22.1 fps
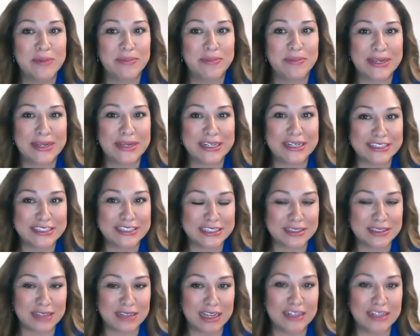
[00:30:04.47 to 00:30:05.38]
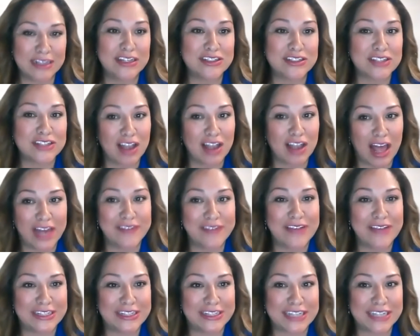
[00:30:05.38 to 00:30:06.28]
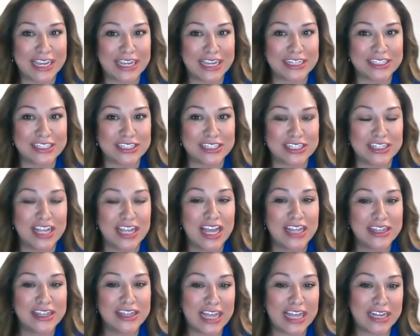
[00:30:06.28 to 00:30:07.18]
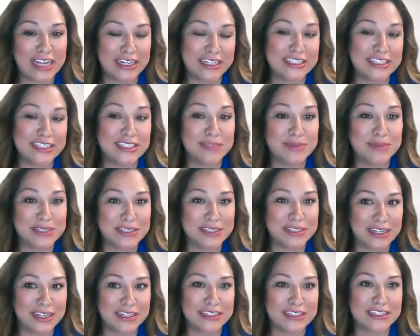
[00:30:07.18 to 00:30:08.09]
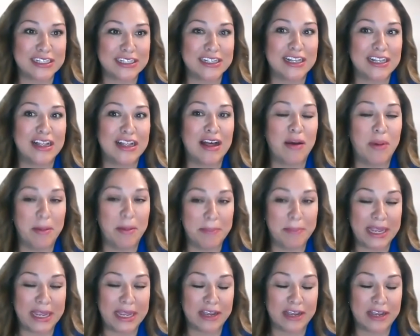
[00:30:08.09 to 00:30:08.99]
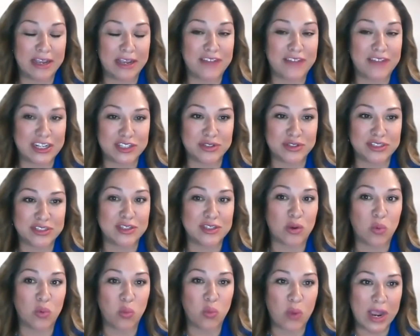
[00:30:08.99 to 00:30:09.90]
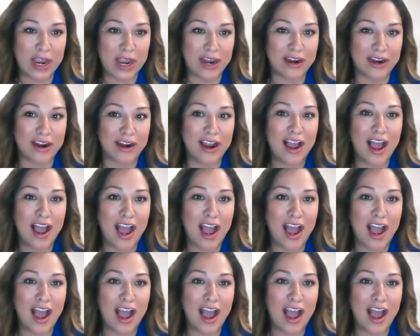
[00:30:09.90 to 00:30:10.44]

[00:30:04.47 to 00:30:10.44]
because it's uh, there's a lot of education that needs to be done to make veterans aware